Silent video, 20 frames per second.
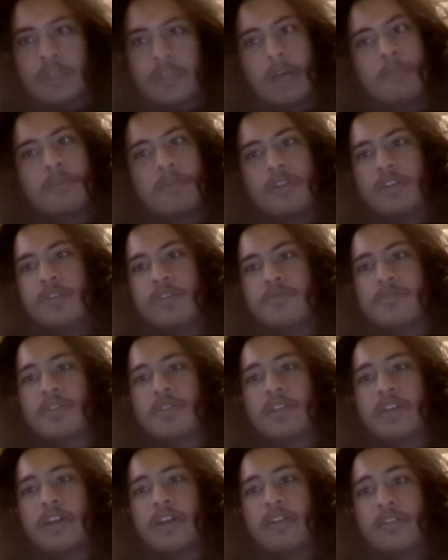I'm gonna use
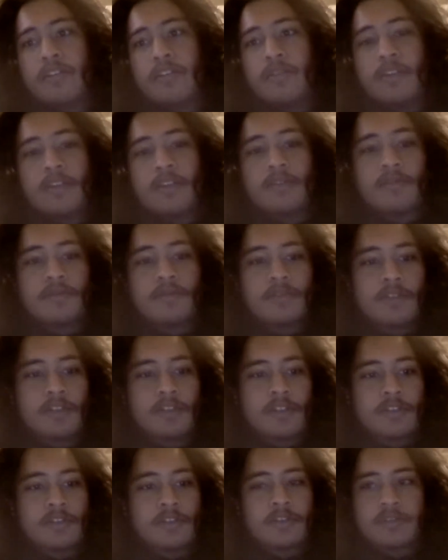a calculator for
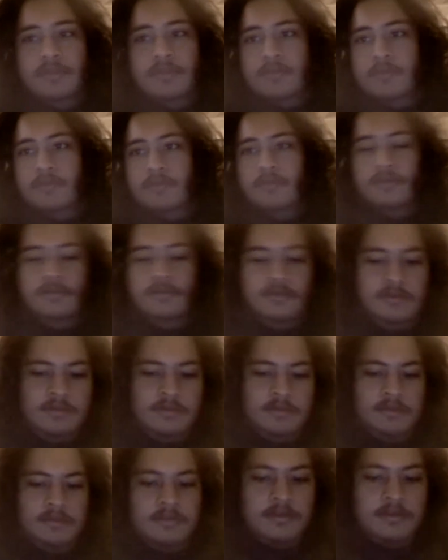this
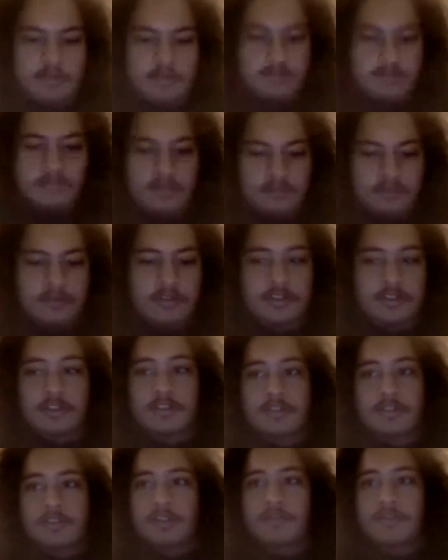because this
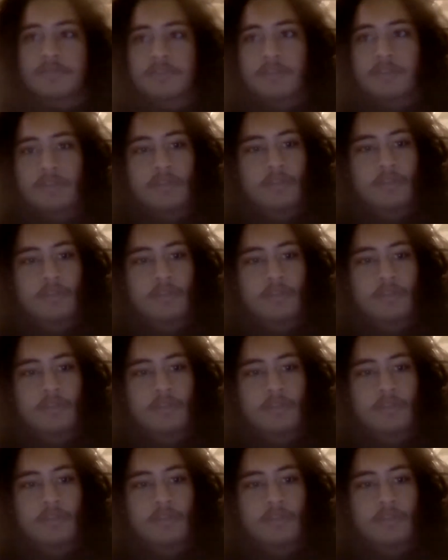stuff's